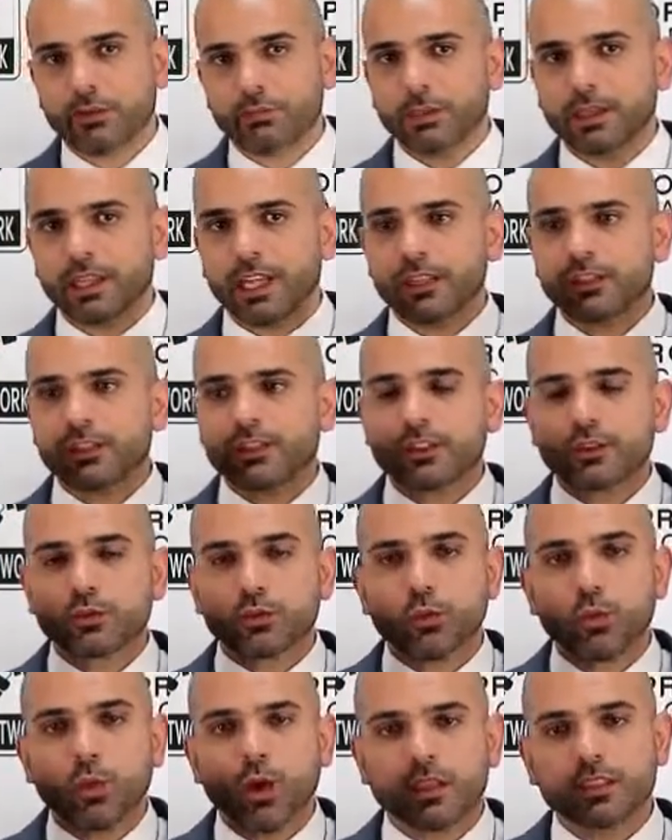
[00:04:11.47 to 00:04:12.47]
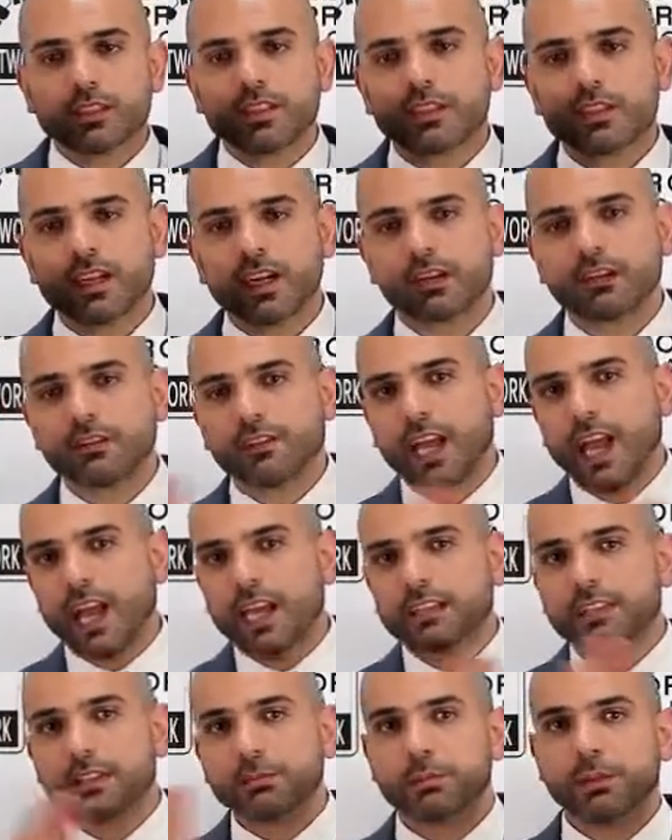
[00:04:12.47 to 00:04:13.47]
but that's just one side of the
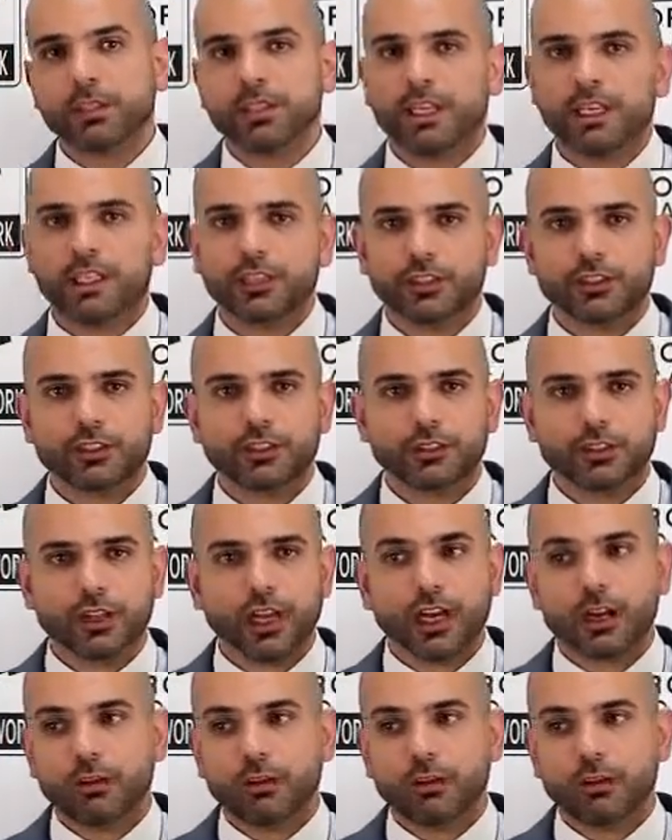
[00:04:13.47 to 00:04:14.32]
asset protection